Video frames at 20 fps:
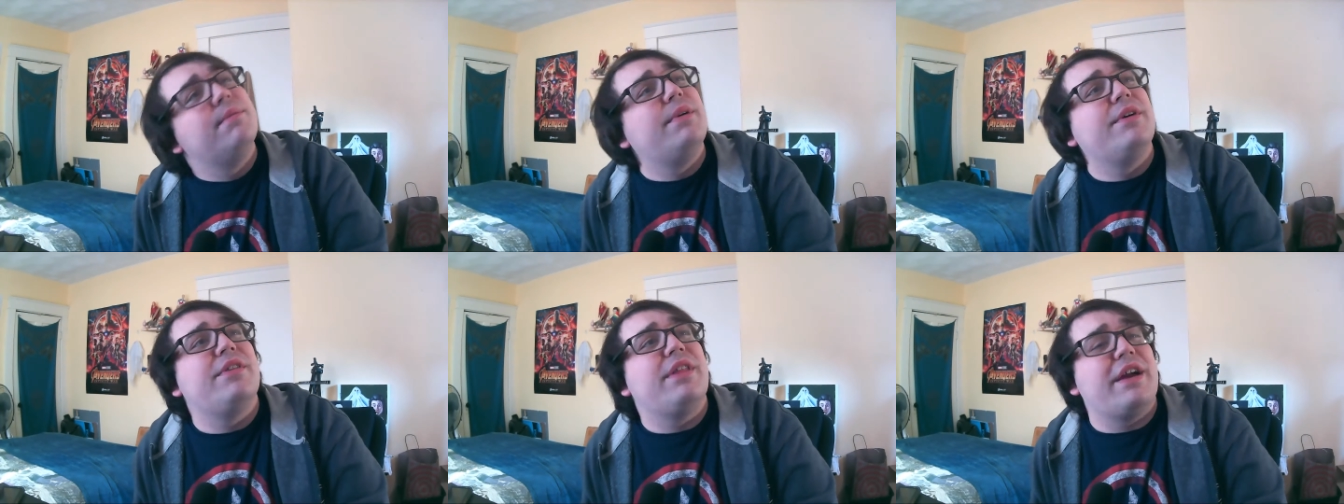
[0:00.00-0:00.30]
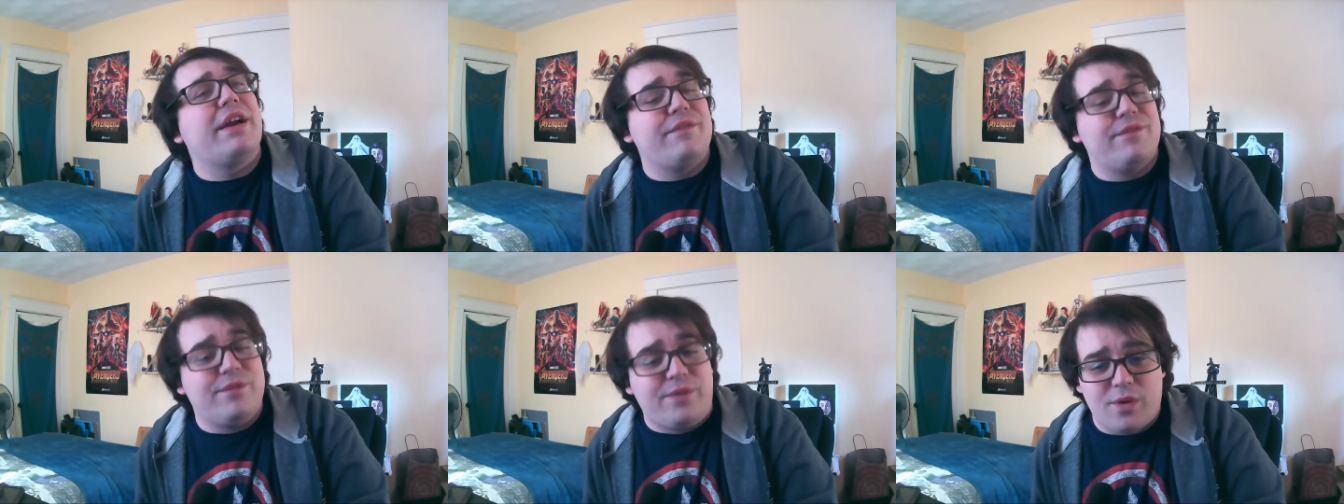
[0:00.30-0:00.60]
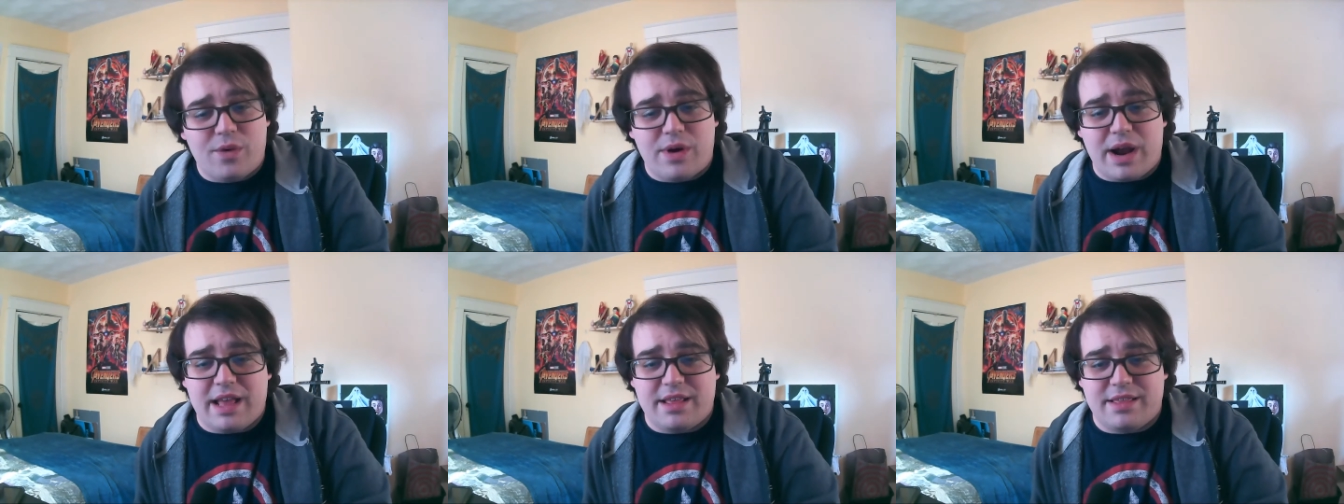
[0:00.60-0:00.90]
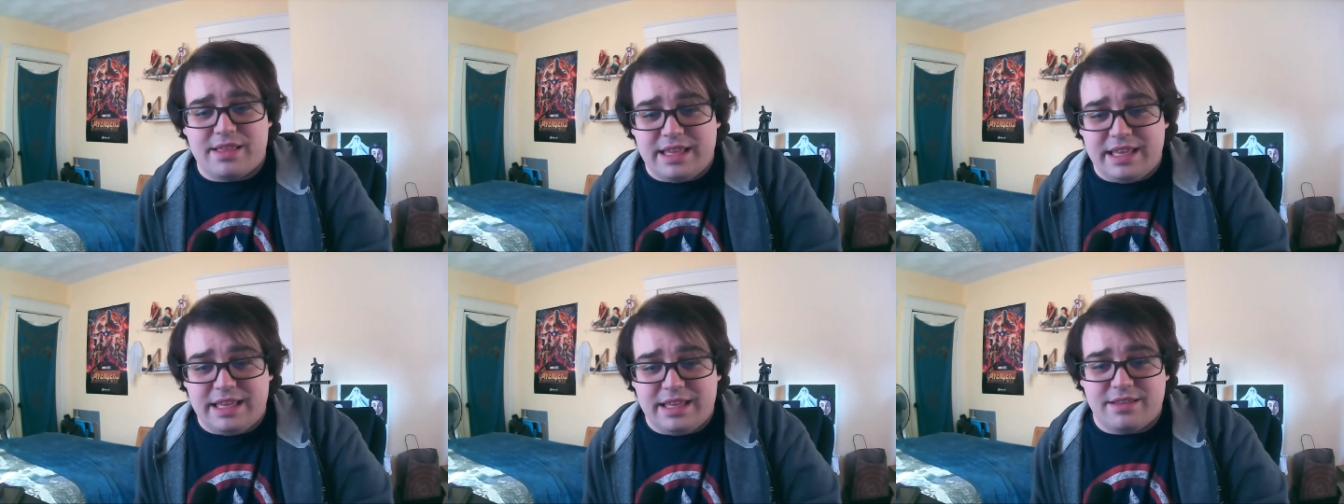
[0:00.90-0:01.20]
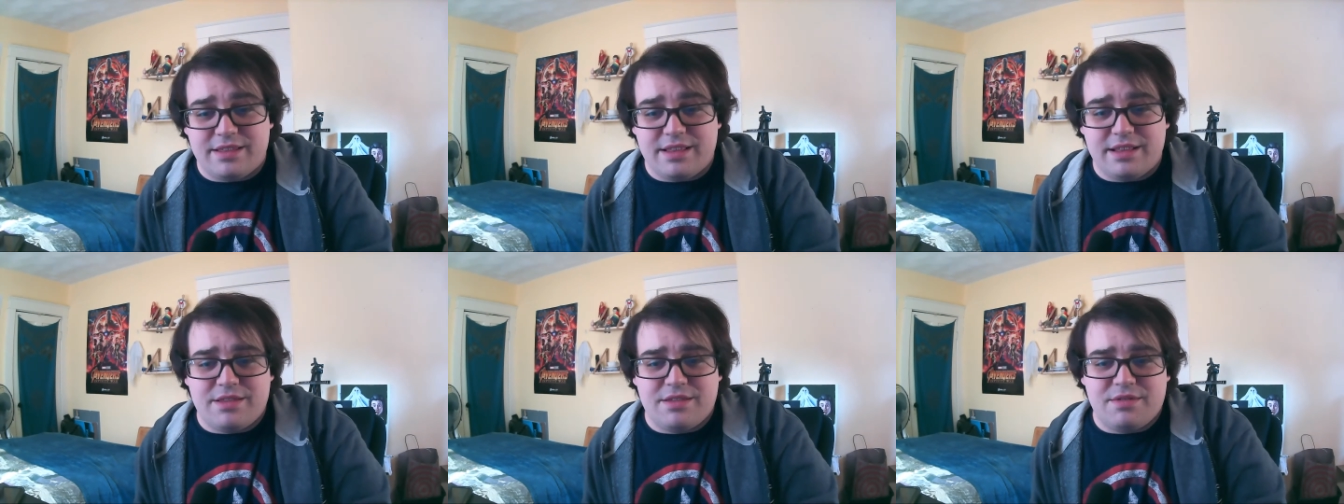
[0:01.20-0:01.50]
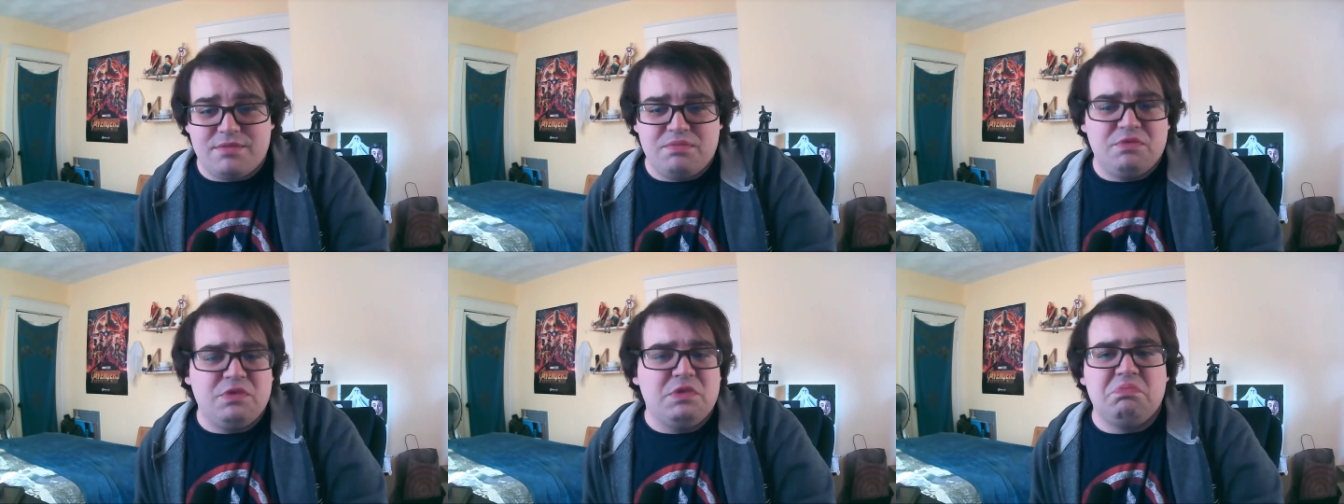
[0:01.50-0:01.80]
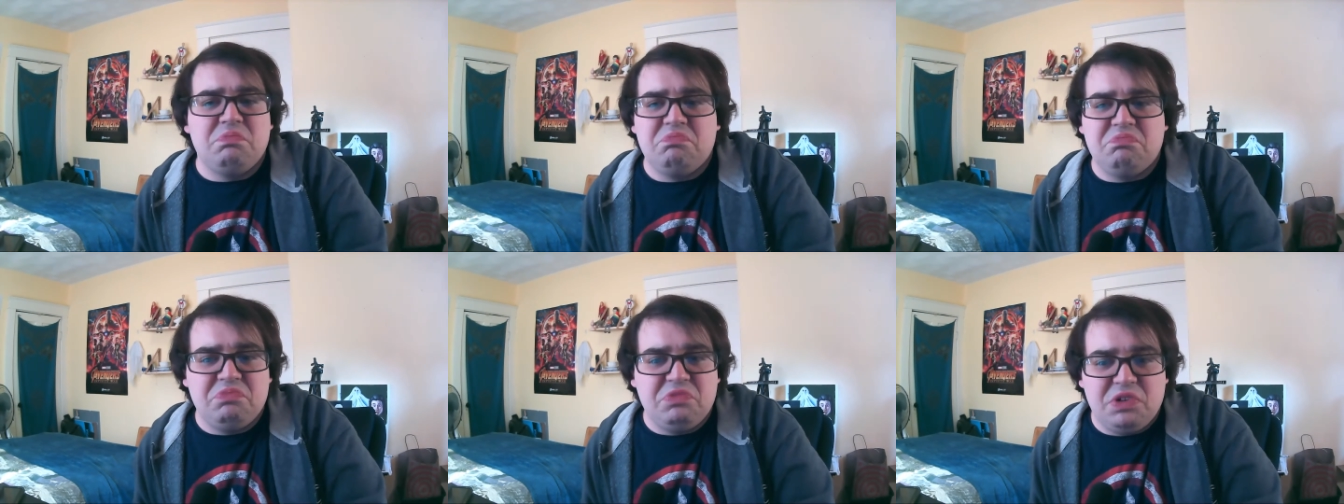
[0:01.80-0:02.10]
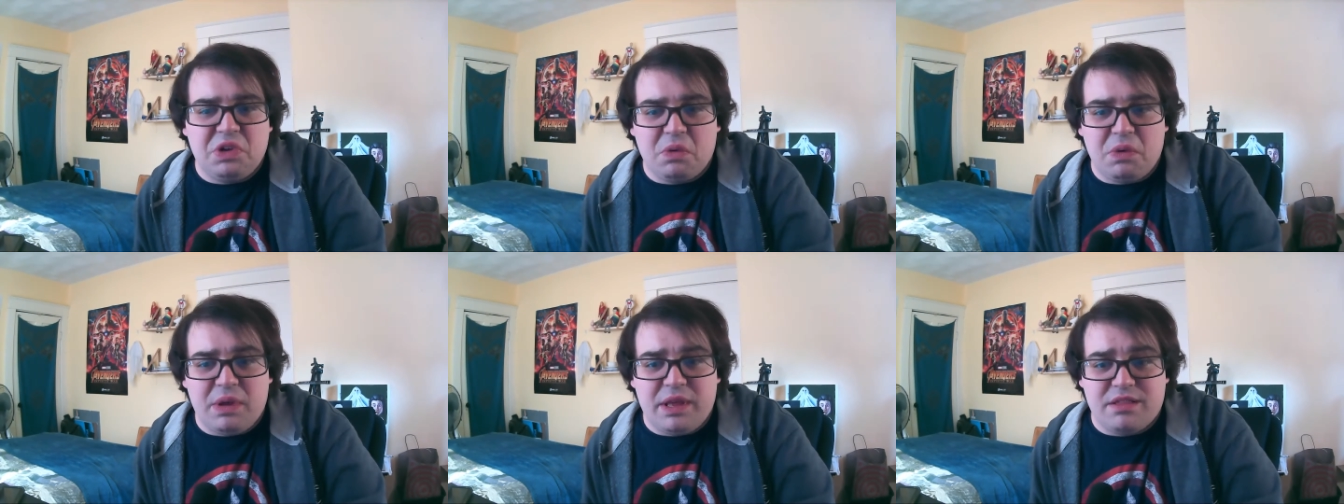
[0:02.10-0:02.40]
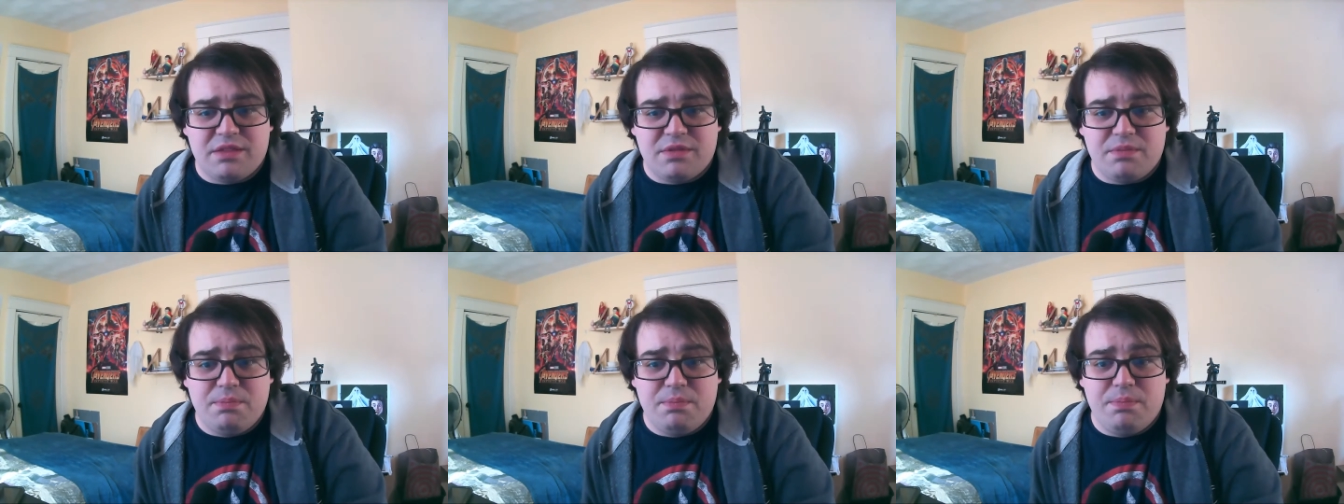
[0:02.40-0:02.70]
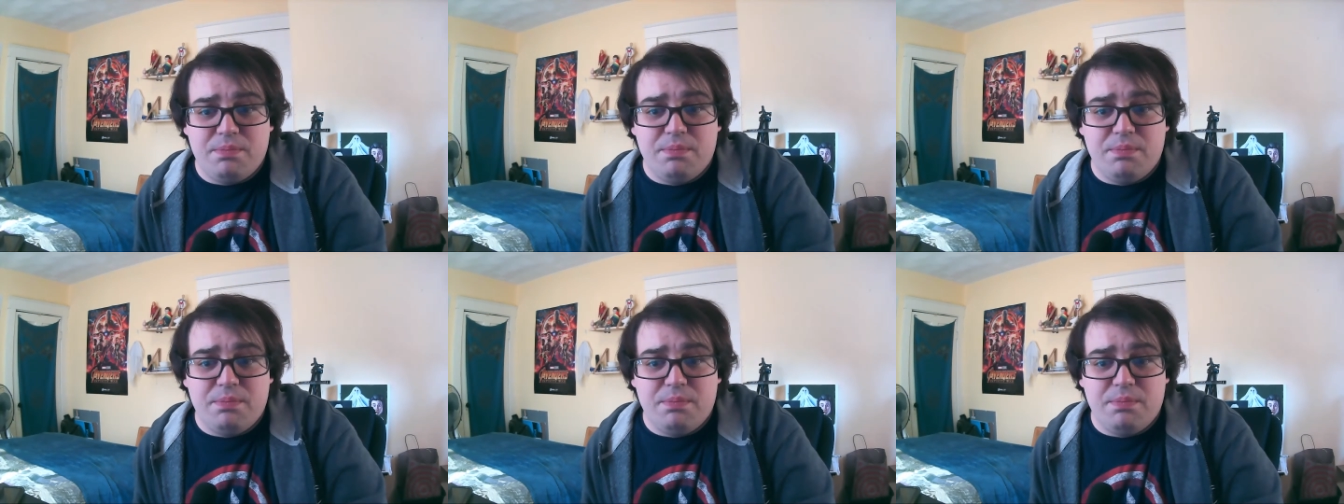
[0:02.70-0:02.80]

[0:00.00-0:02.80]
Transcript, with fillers: but like for as is, it's you know it's